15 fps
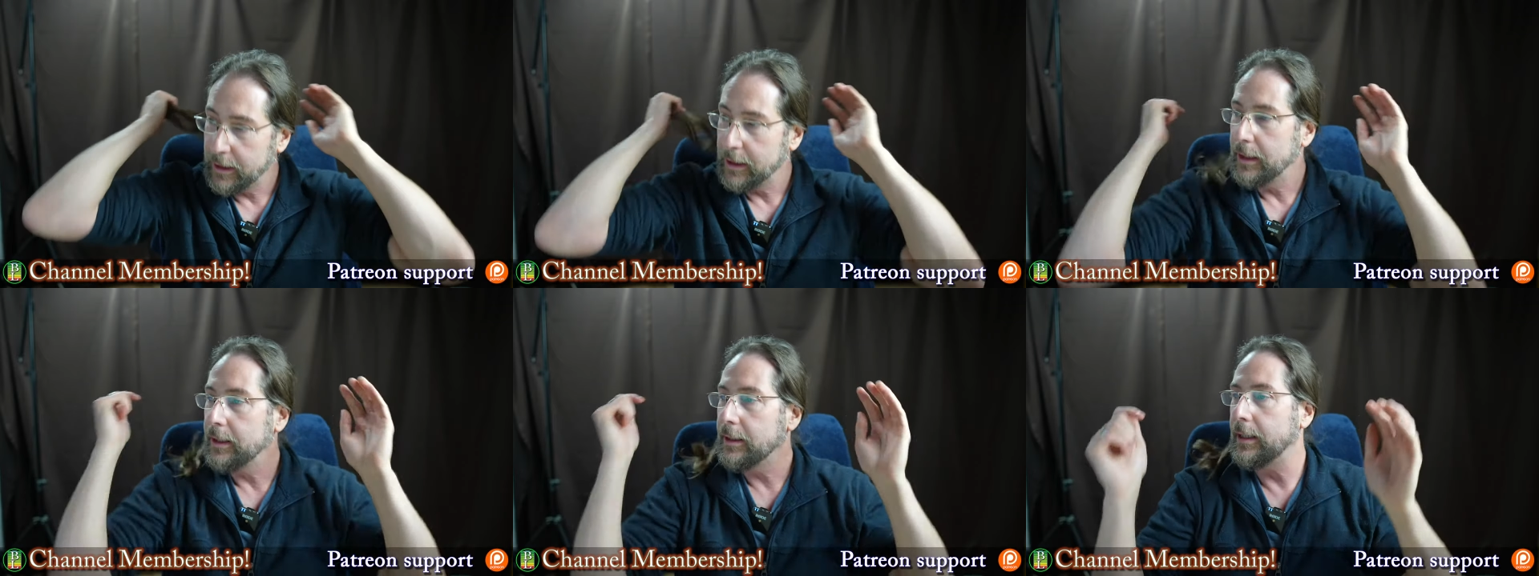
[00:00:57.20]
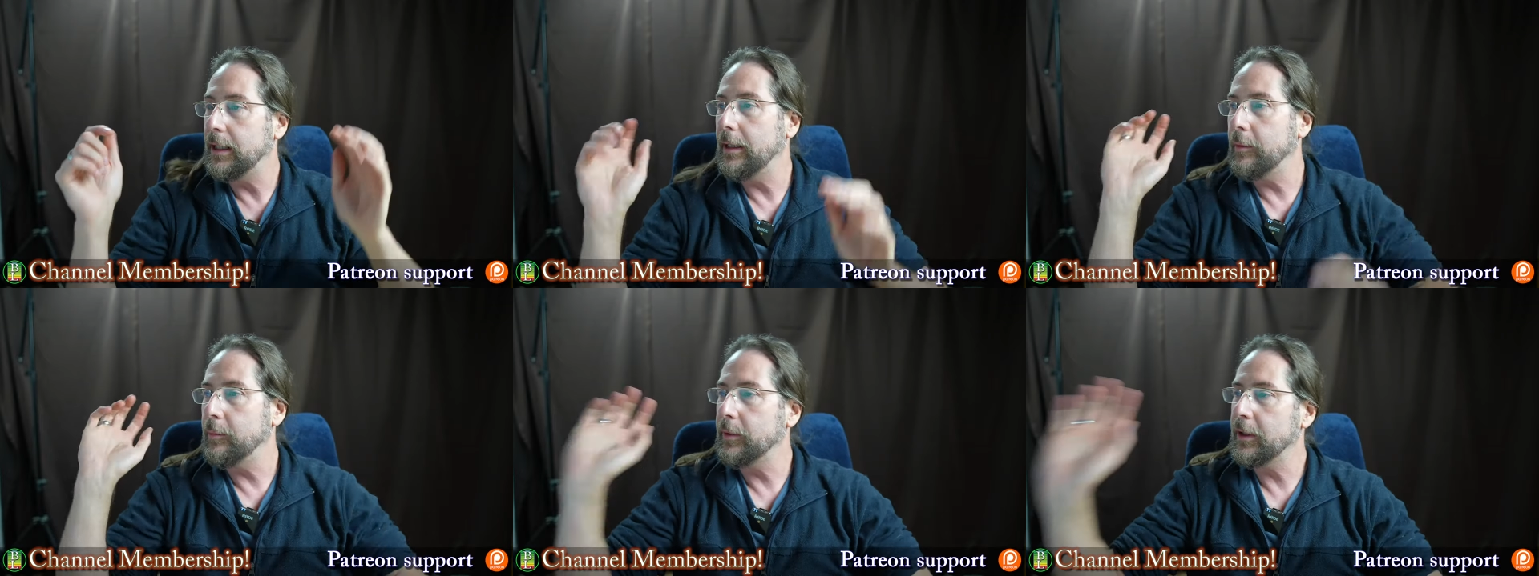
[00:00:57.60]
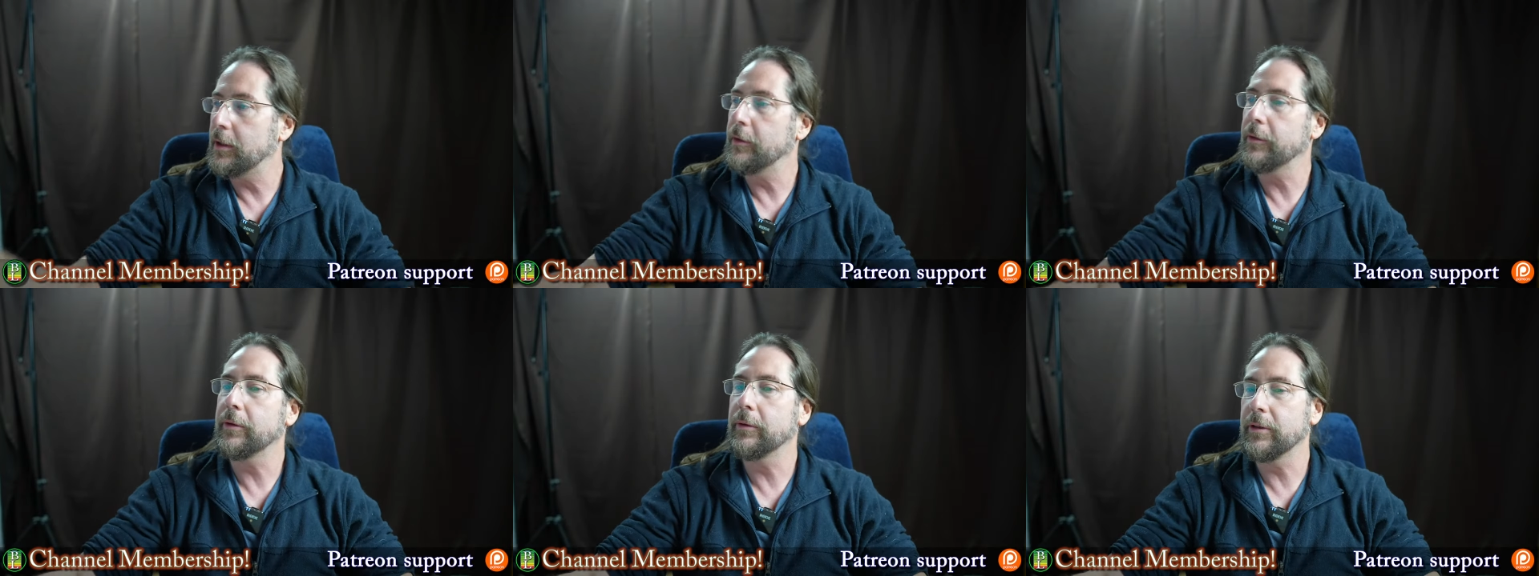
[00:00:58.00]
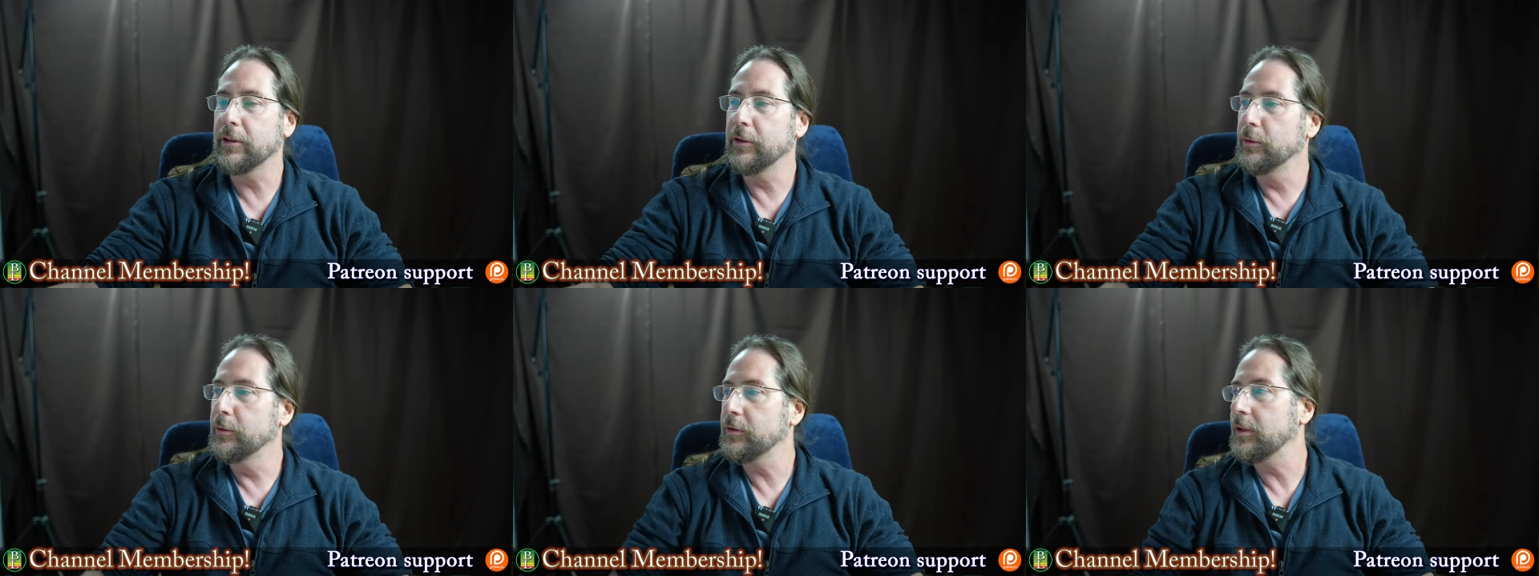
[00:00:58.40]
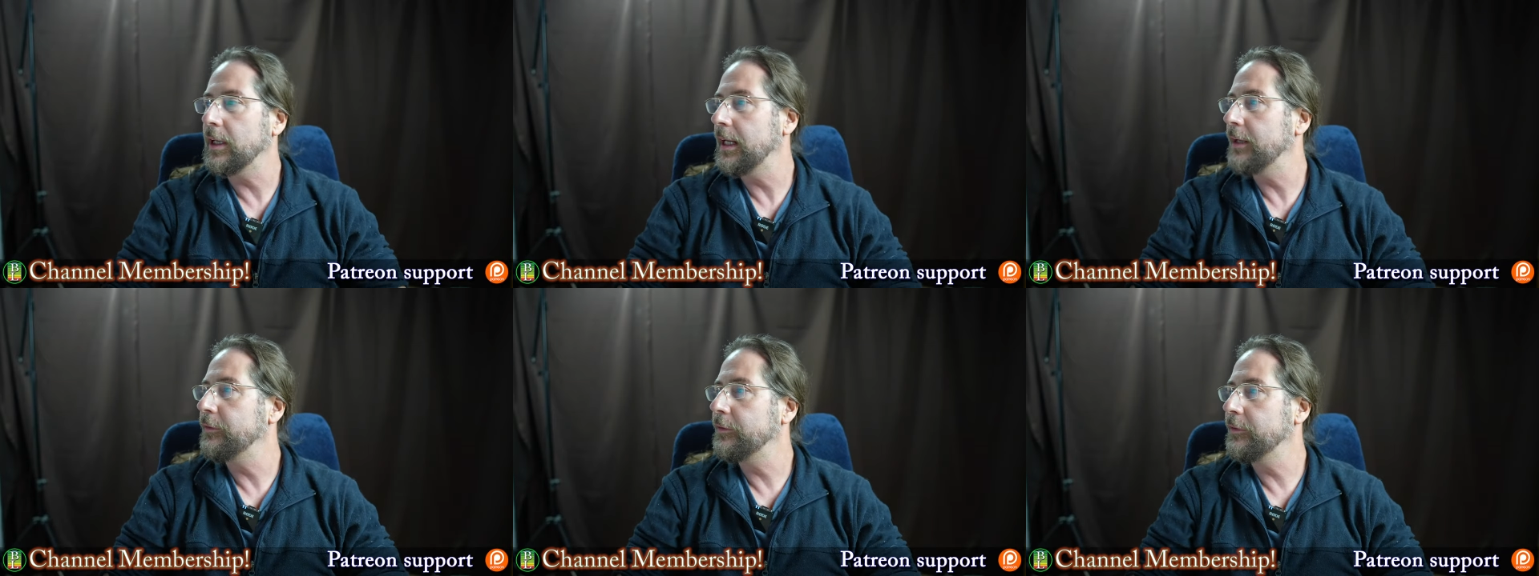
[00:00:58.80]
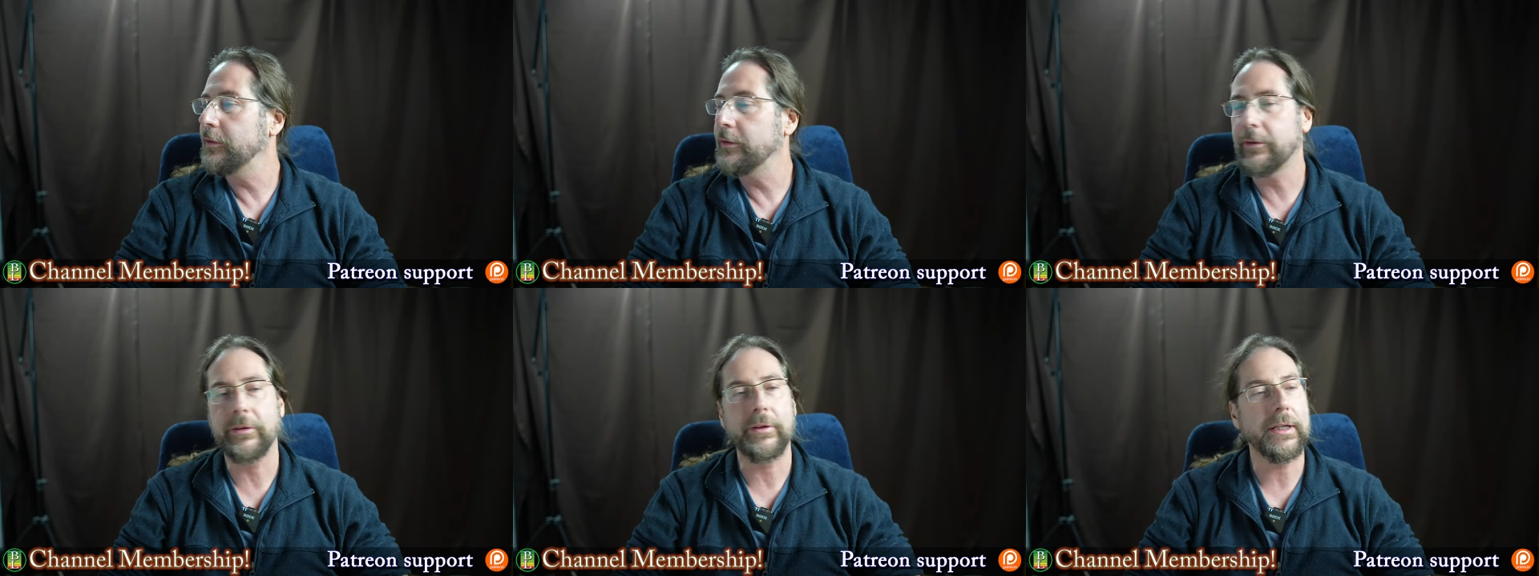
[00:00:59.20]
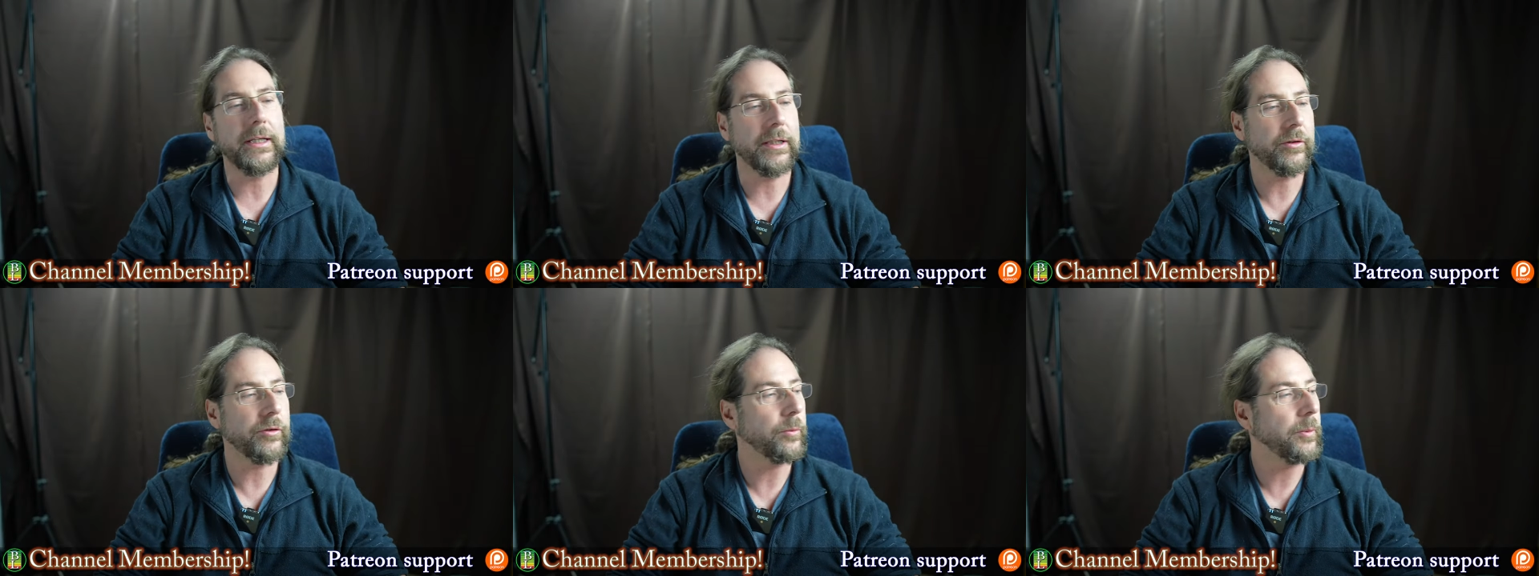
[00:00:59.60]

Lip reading: Then we go through the news. I have a few things.